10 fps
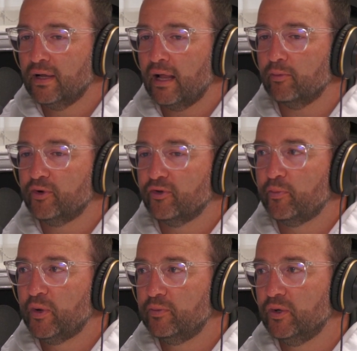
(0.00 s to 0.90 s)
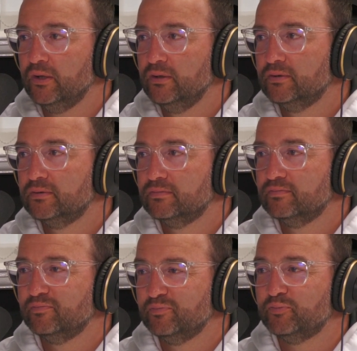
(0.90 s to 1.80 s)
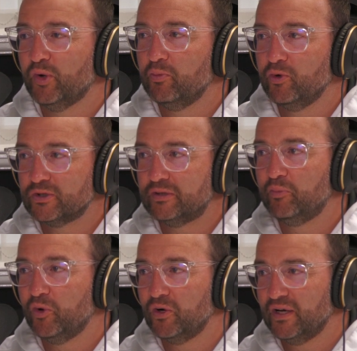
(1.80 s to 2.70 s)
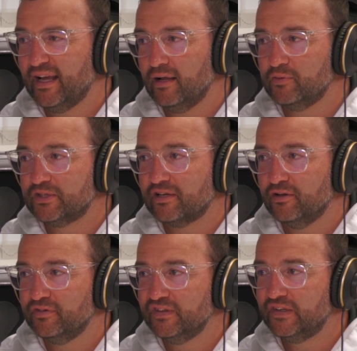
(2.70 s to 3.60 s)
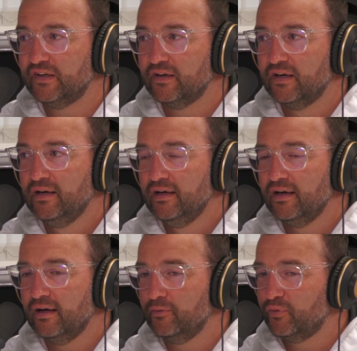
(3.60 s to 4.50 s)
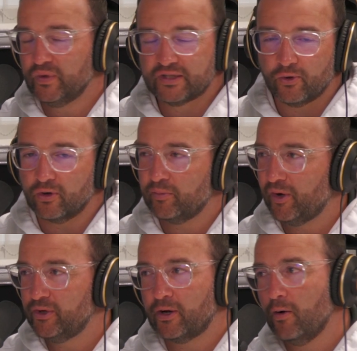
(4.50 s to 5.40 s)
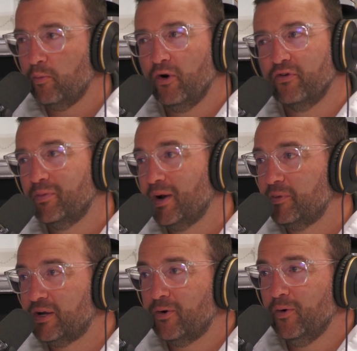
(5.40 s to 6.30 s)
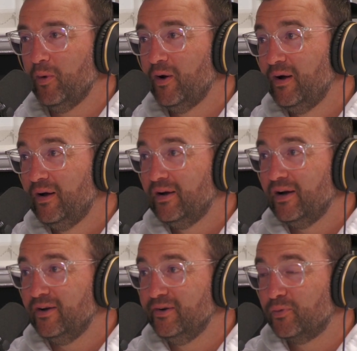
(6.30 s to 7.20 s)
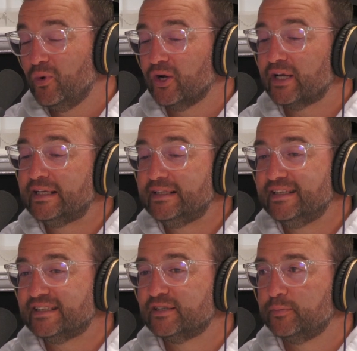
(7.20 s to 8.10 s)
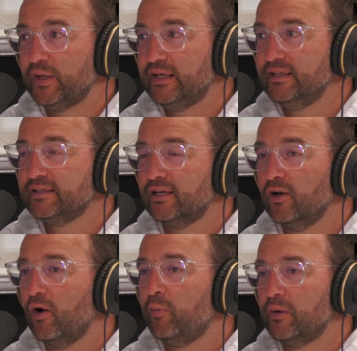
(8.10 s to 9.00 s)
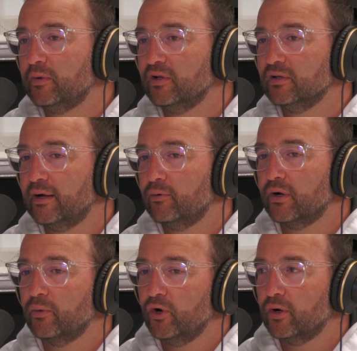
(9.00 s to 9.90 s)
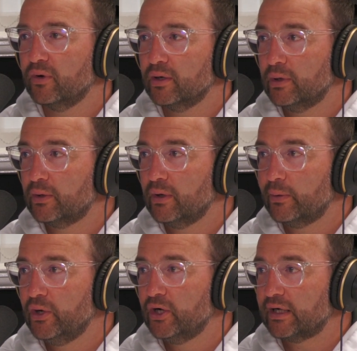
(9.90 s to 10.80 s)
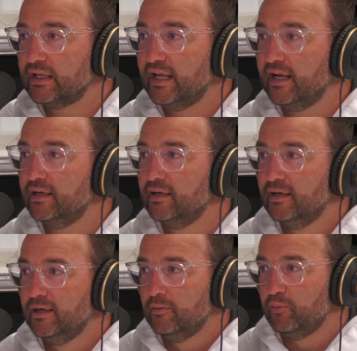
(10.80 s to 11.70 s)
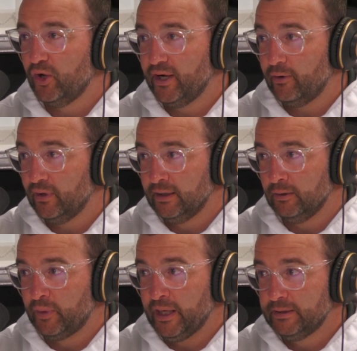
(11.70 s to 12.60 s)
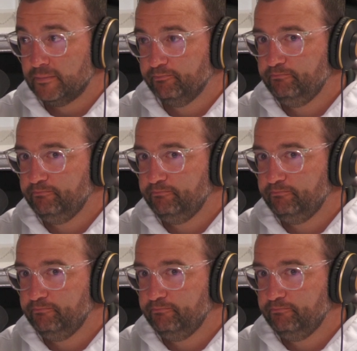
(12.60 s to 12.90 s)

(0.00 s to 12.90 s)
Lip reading: Helping other people, but most importantly, helping yourself, isn't it? And we talk about you can't pour from an empty cup. And working in this space, a lot of people like want to work, and then burn out a little bit.